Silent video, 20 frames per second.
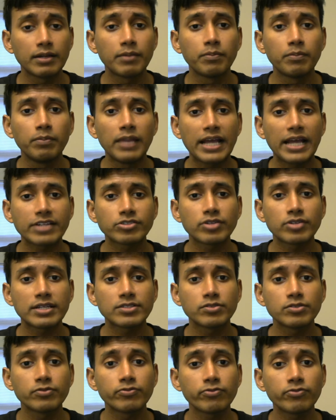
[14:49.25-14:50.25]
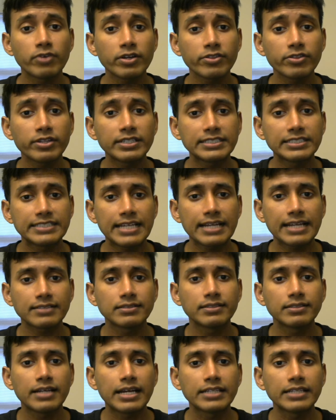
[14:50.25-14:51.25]
Black tries to further attack the
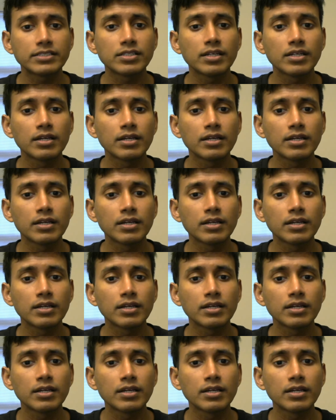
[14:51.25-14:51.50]
knight